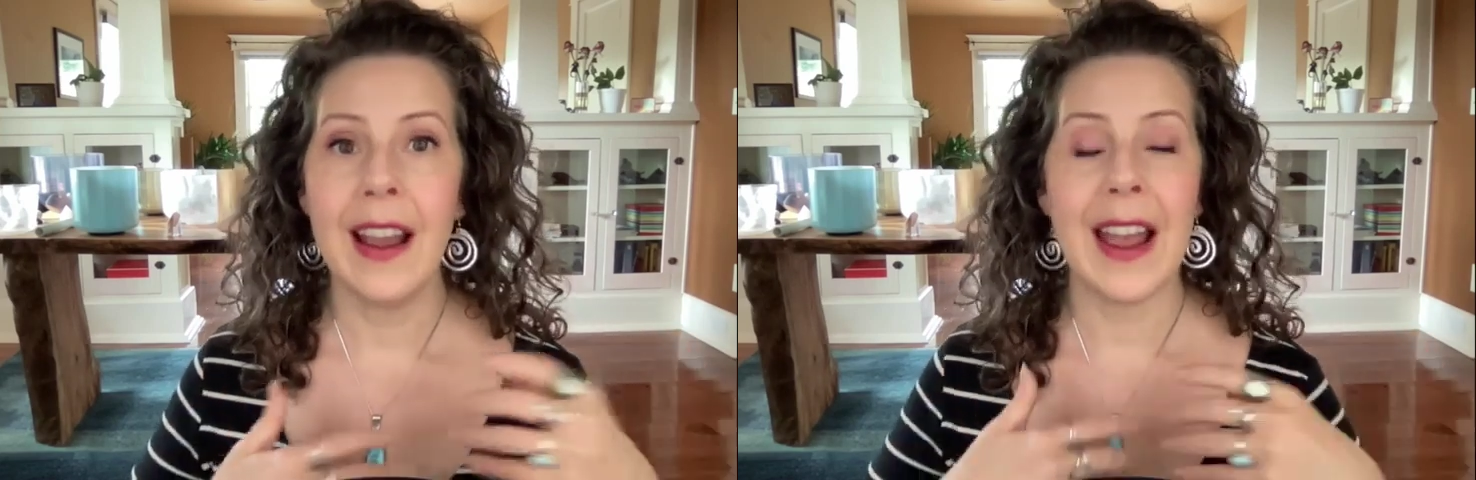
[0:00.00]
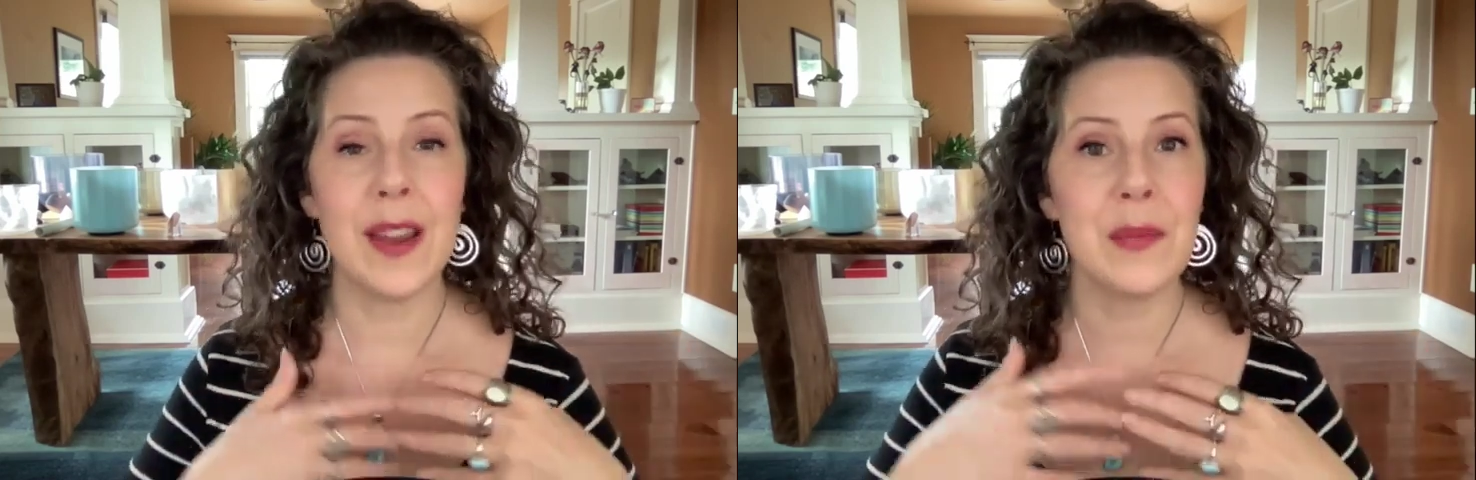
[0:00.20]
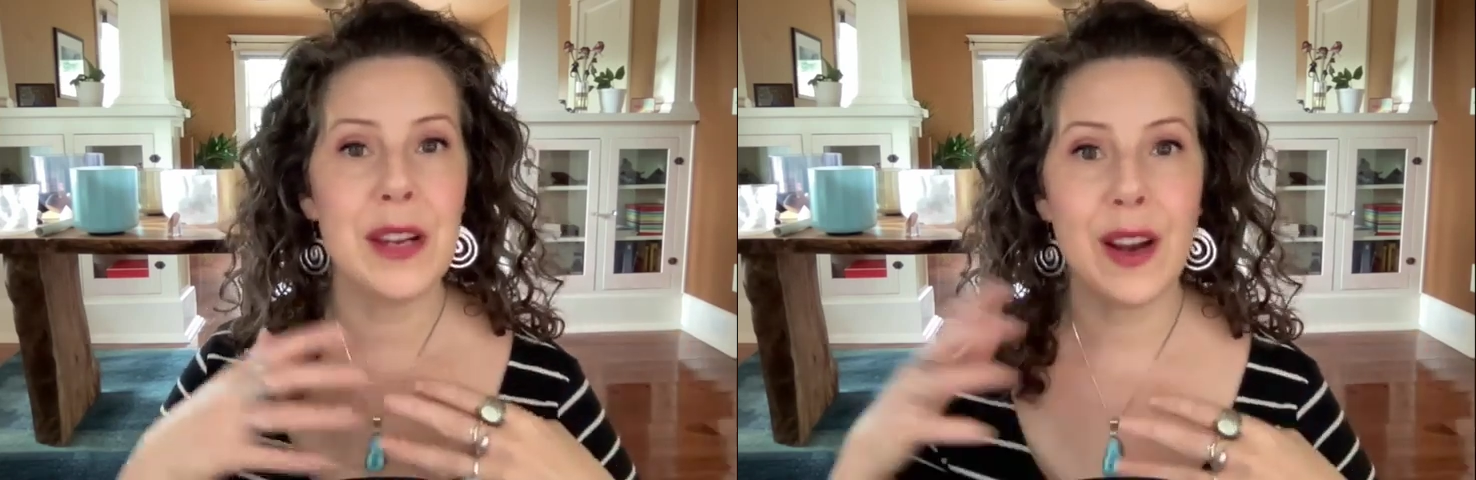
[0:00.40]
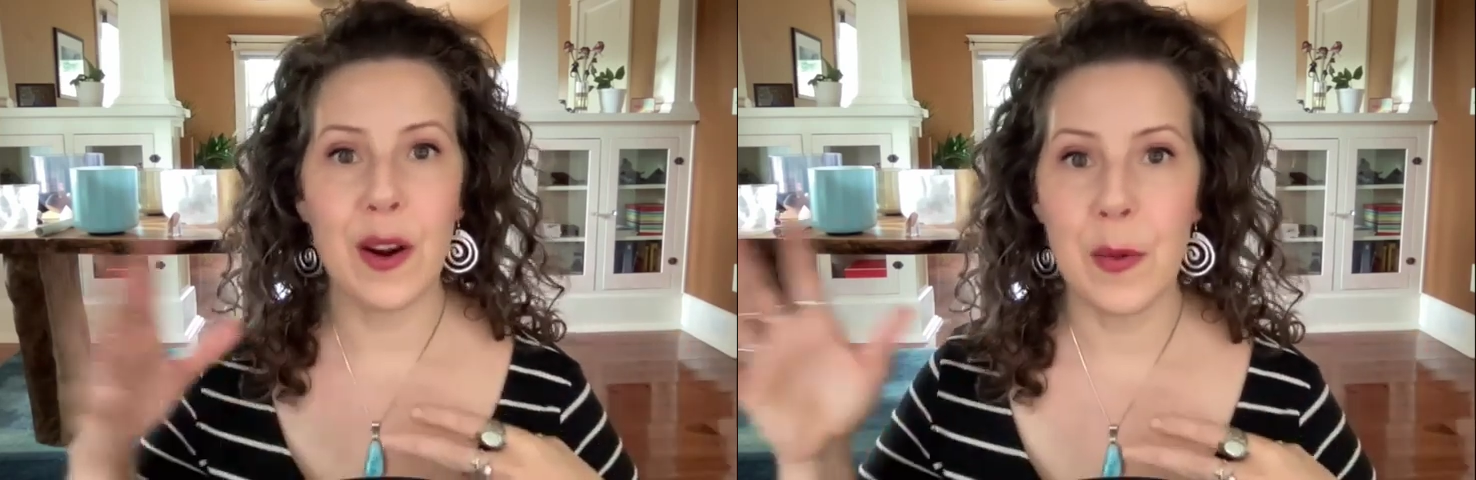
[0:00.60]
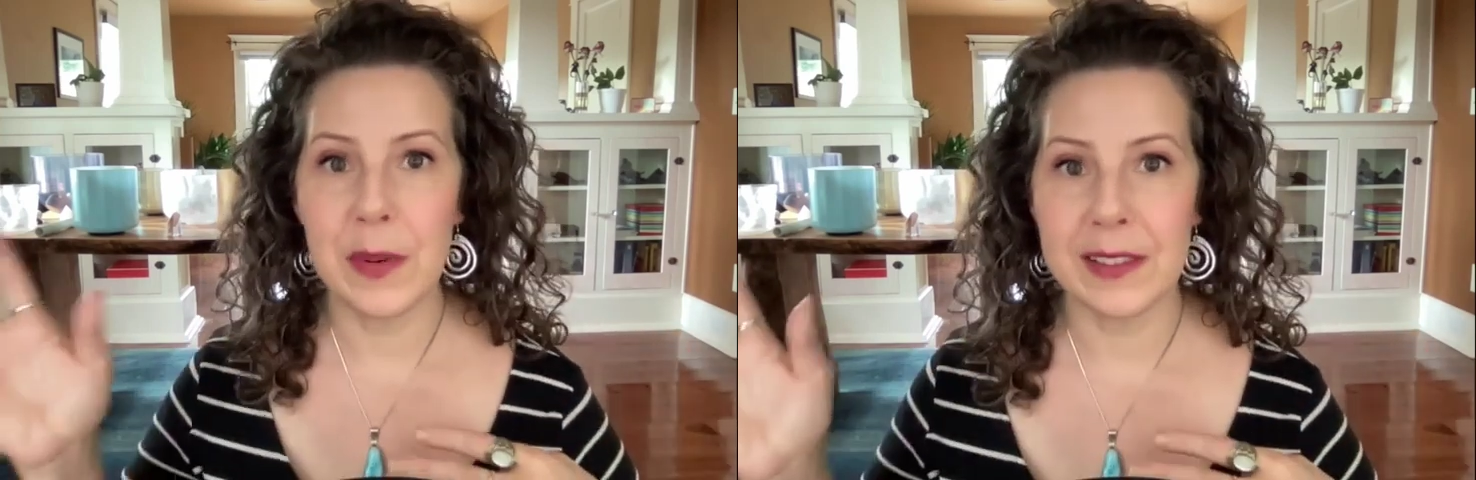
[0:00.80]
and being
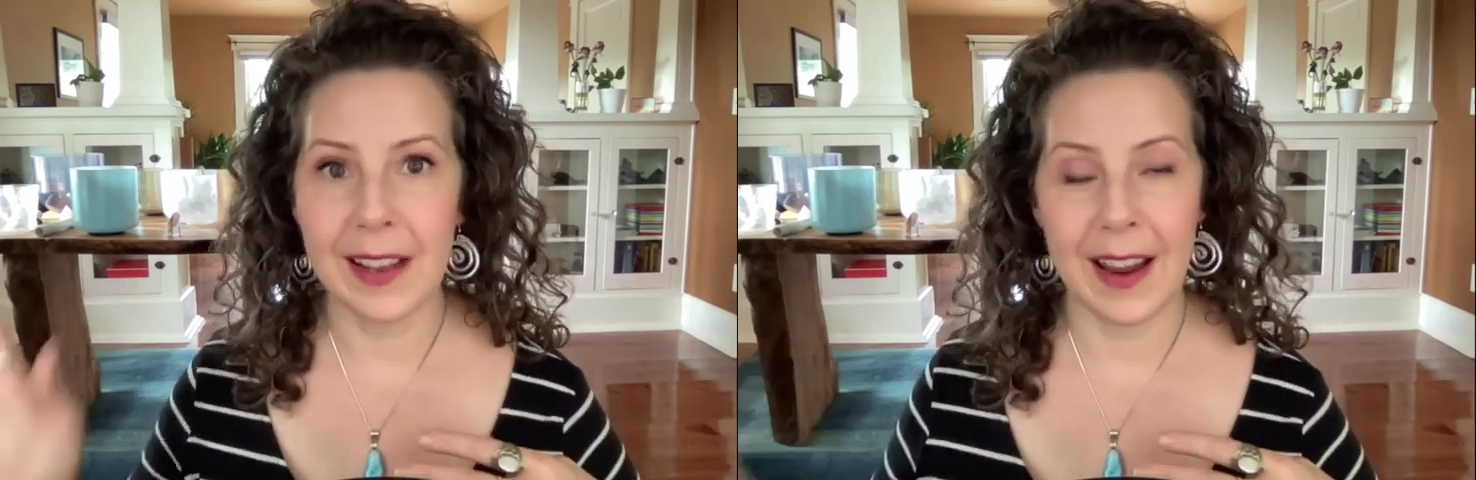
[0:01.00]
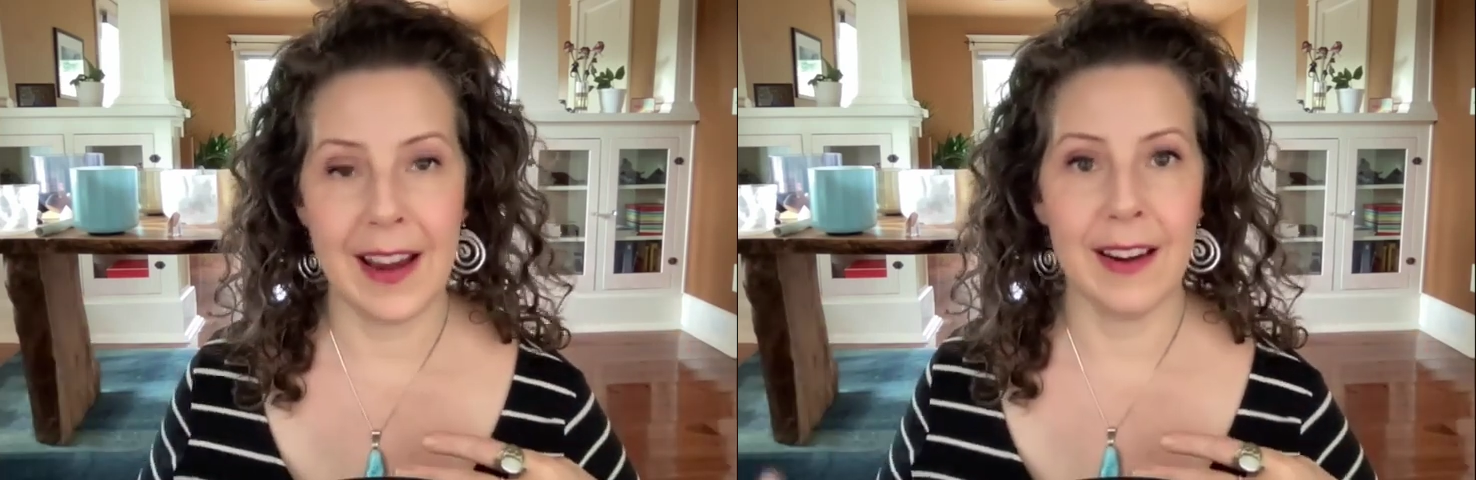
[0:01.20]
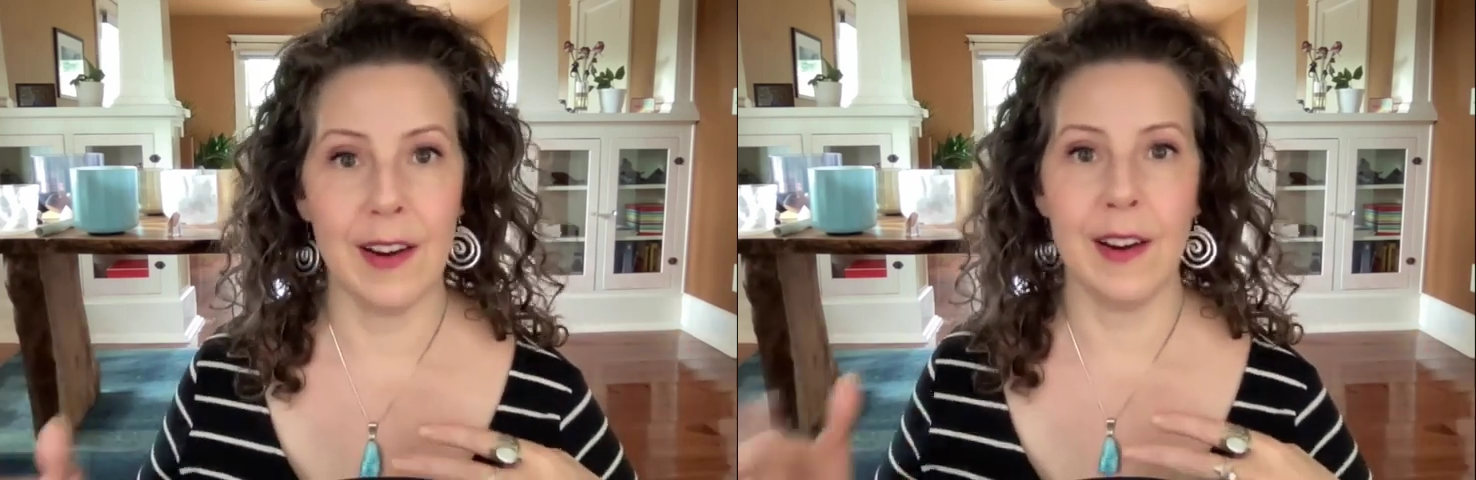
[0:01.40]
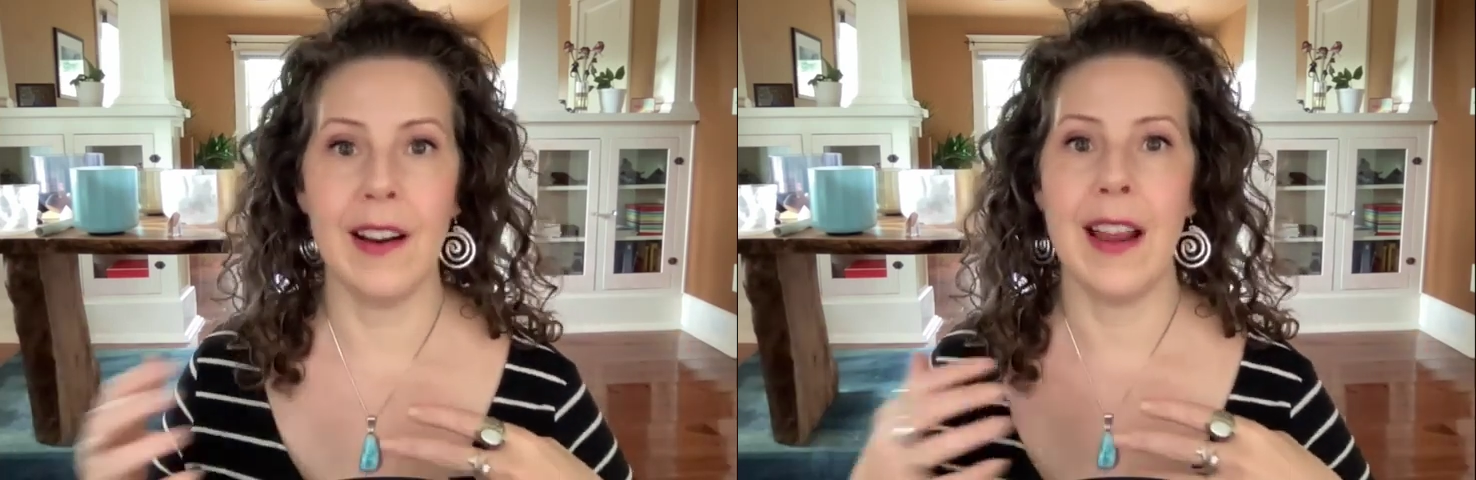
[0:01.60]
open to anger,